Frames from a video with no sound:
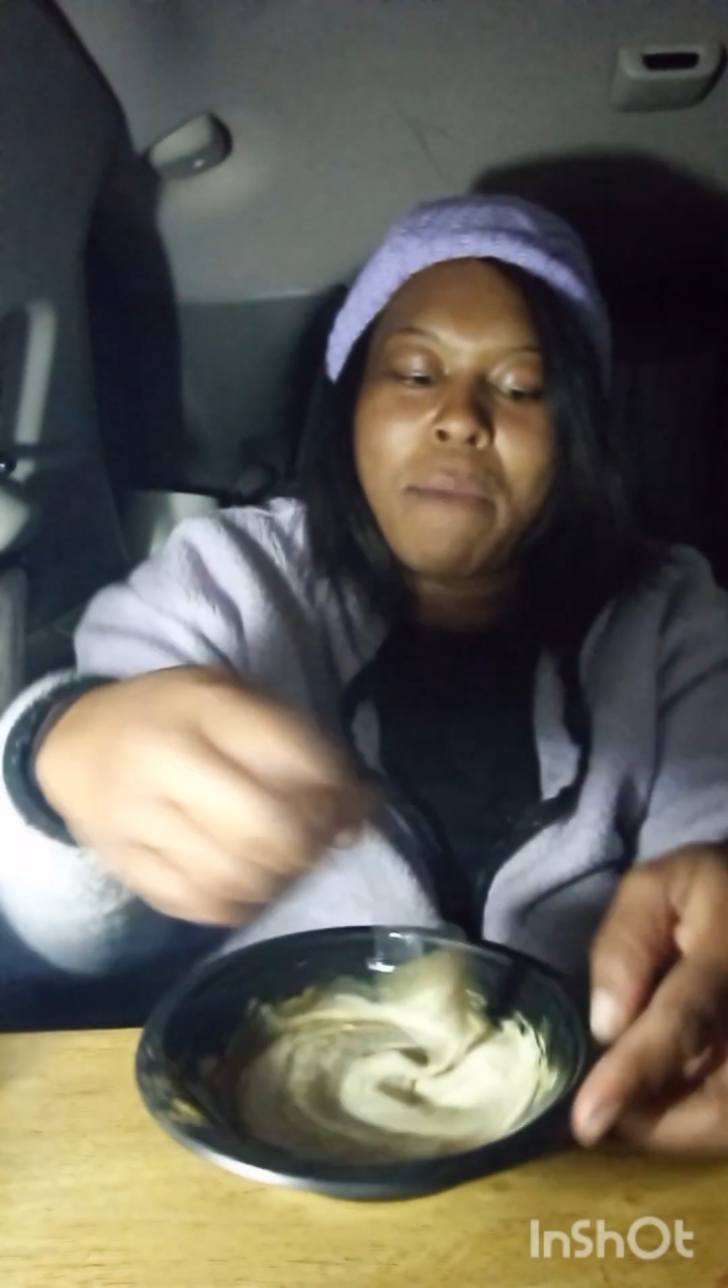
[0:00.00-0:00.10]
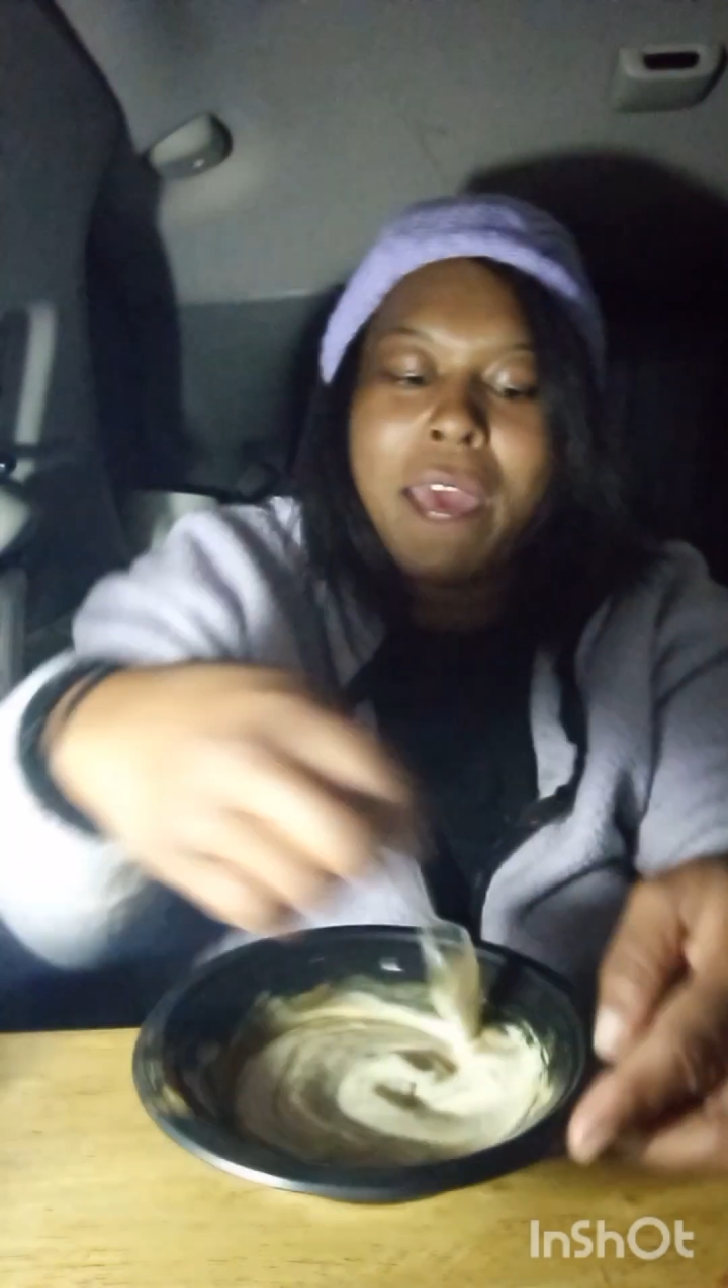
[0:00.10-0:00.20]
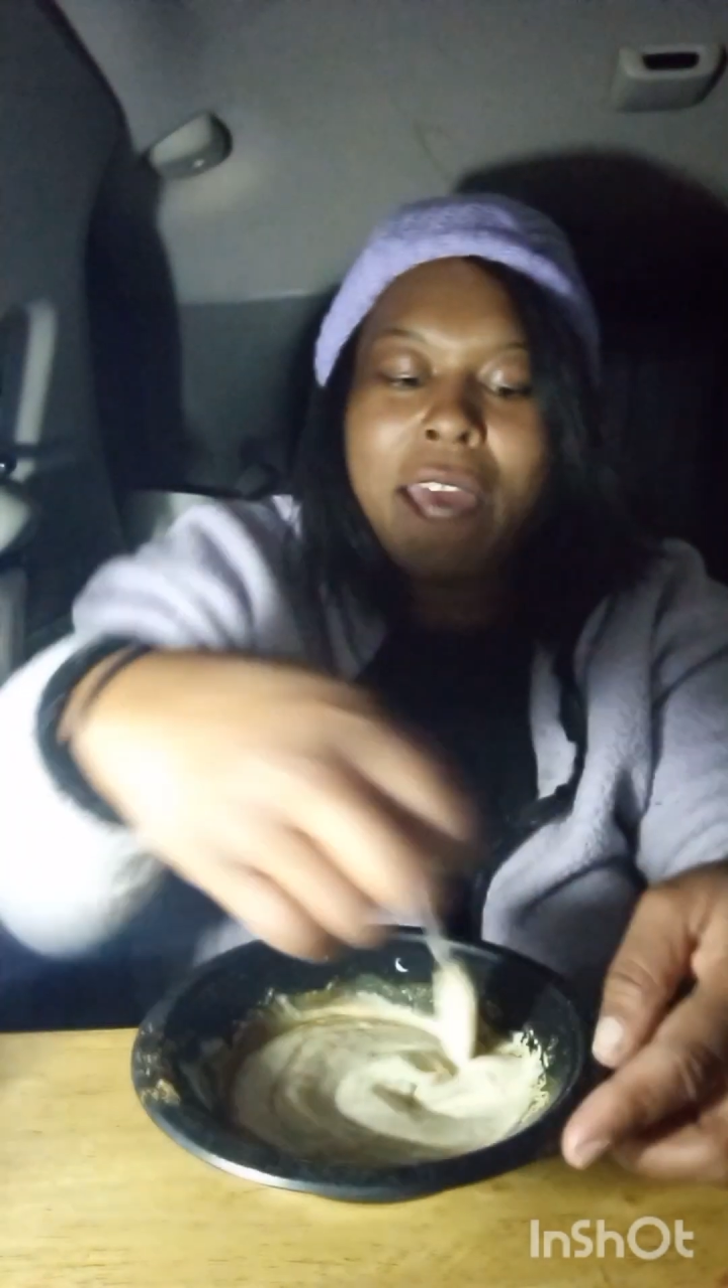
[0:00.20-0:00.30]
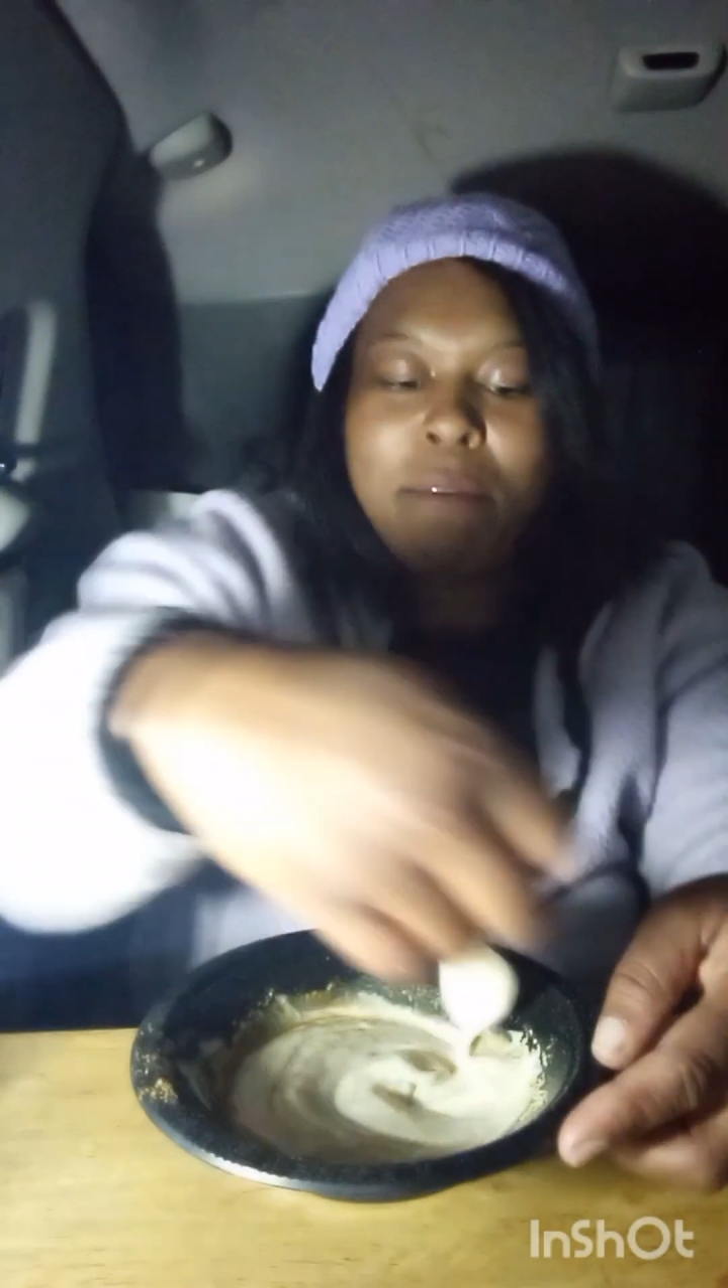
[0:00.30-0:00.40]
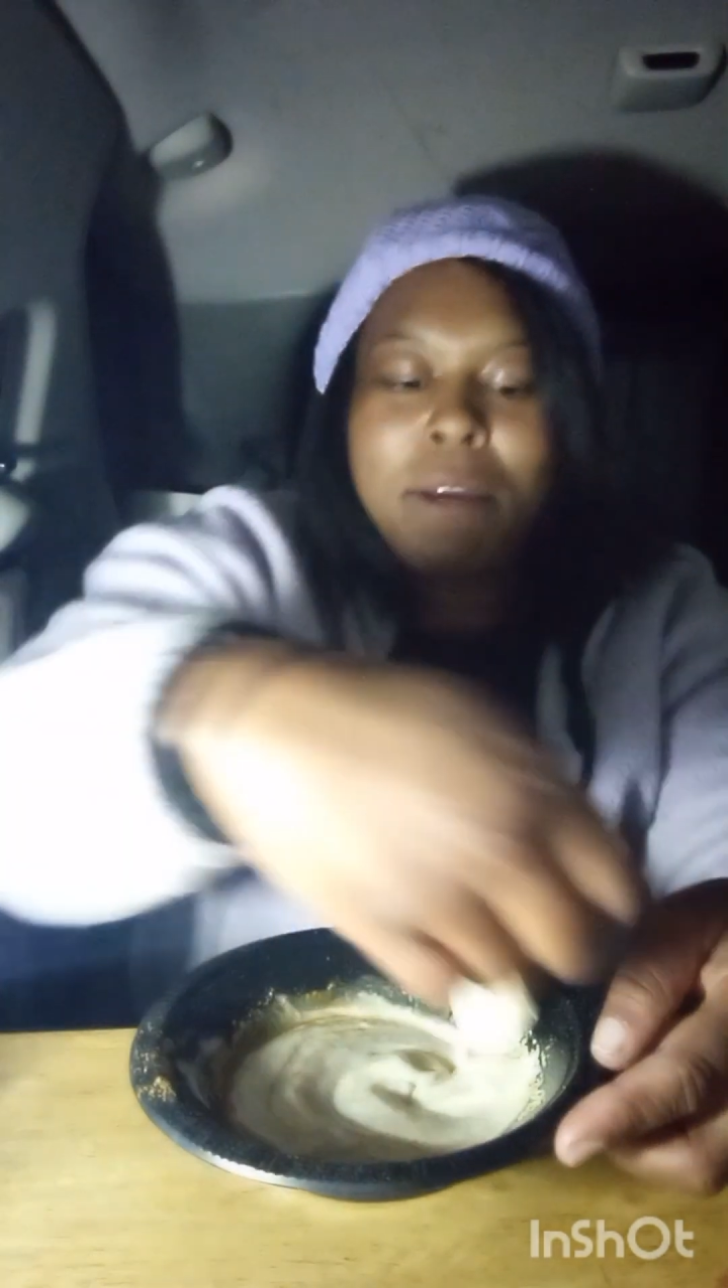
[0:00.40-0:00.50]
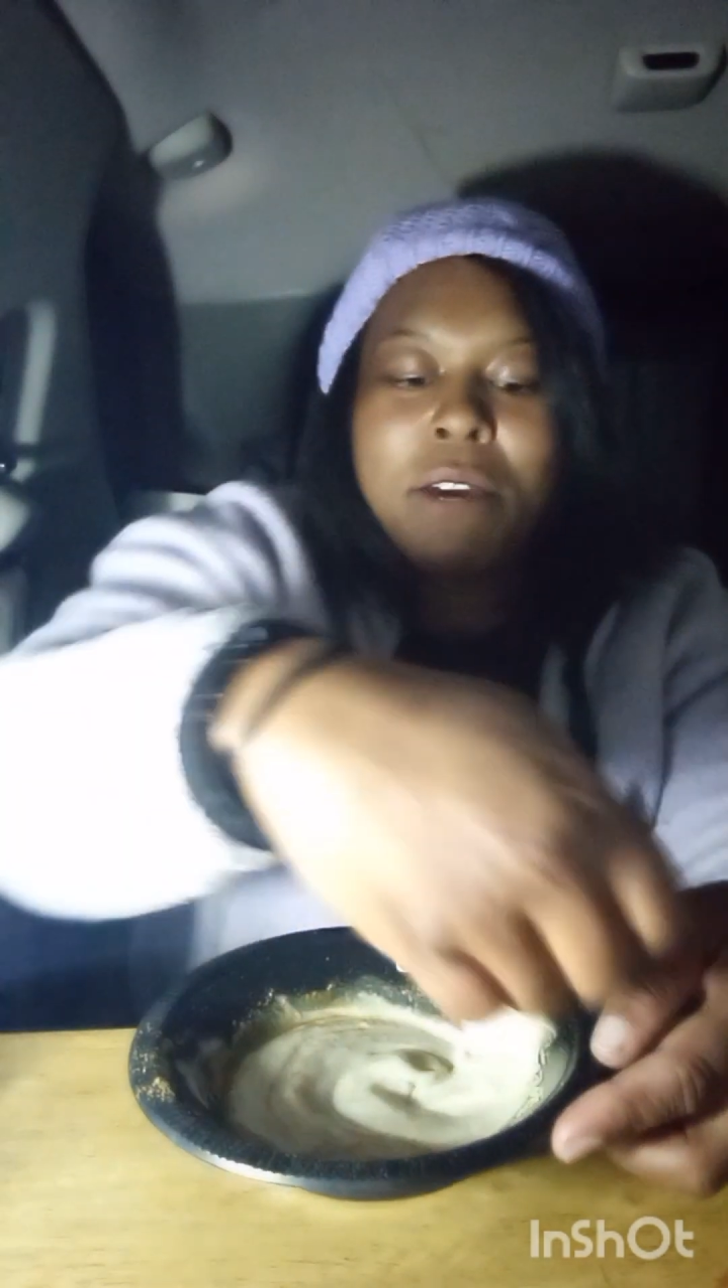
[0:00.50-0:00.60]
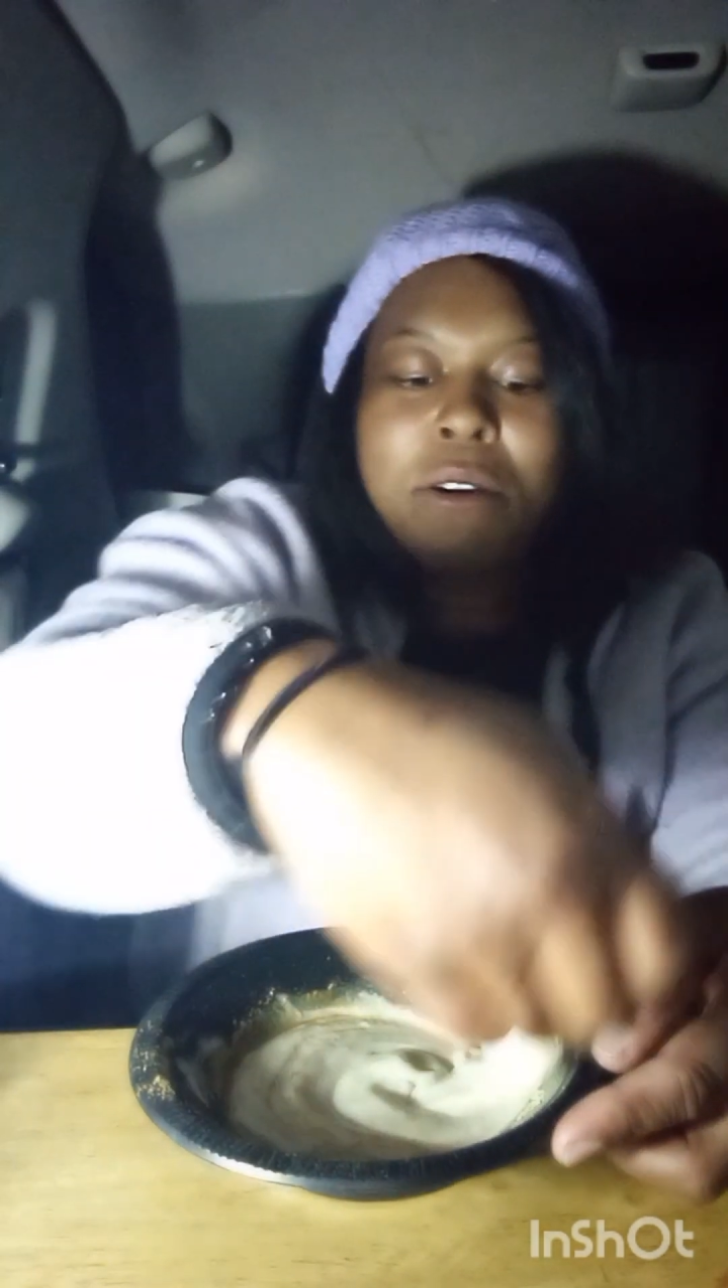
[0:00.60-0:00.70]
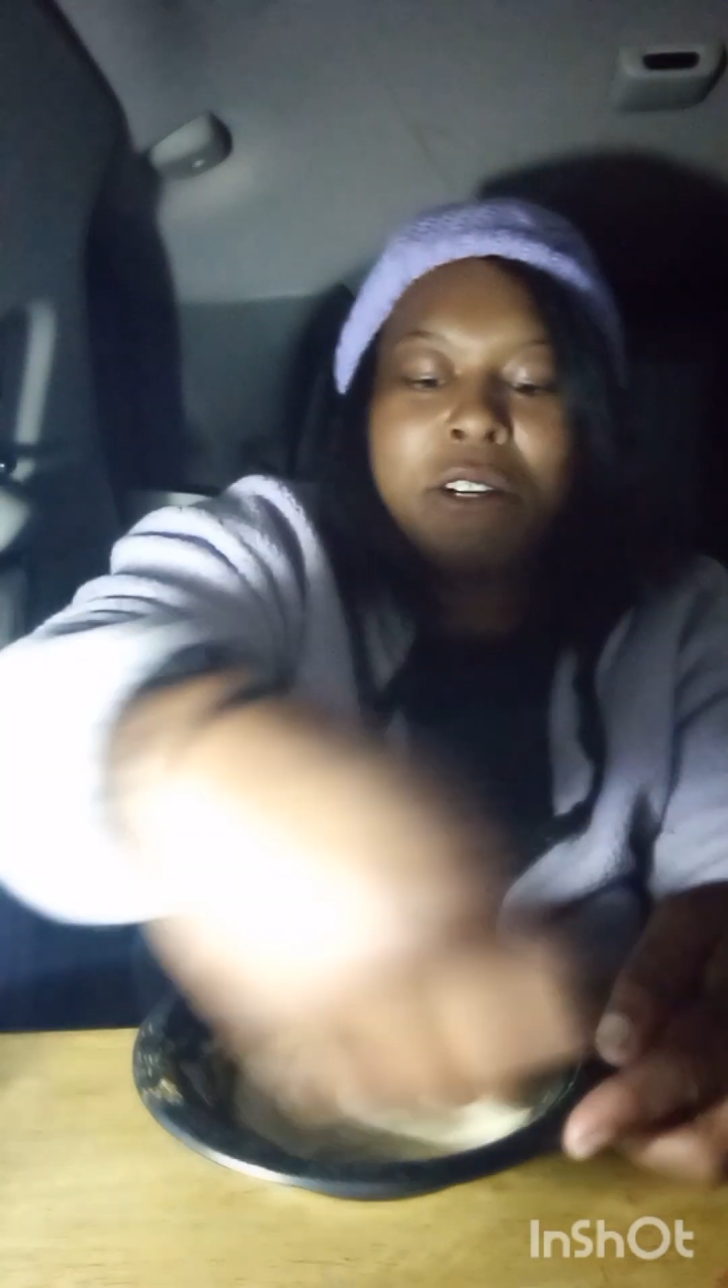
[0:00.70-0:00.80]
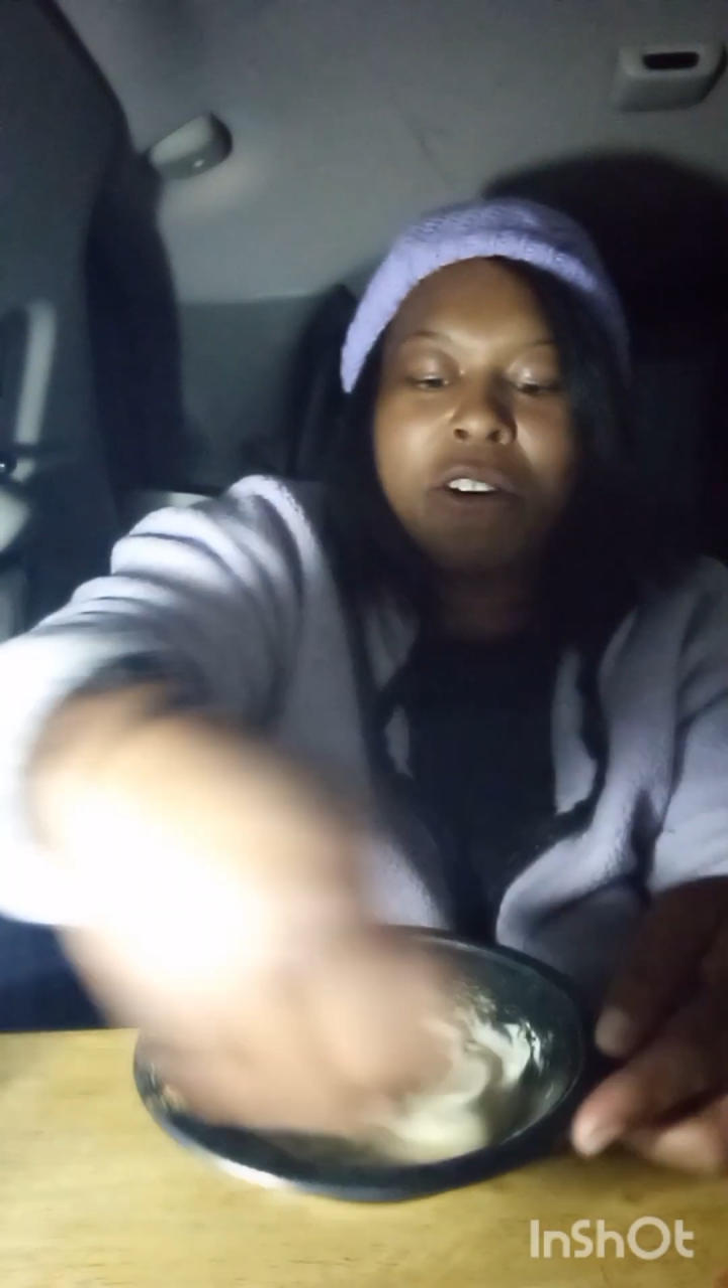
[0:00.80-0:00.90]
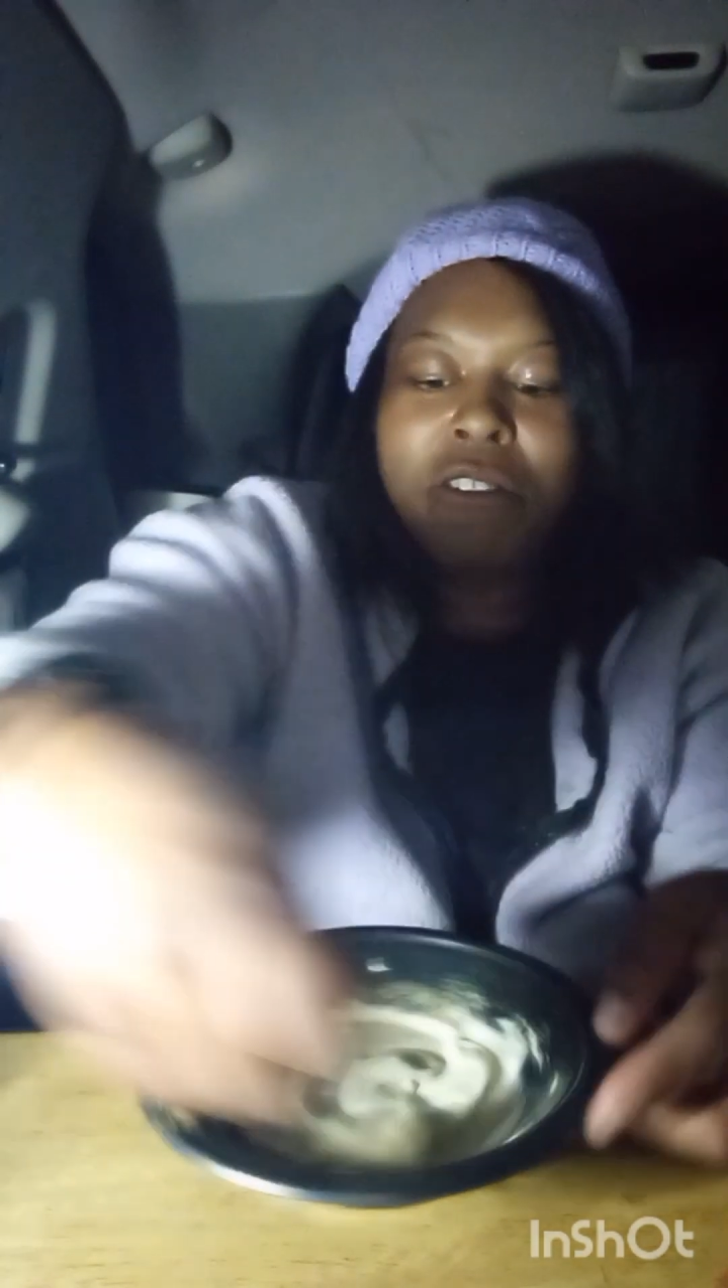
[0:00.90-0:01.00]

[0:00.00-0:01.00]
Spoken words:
bag in my cooler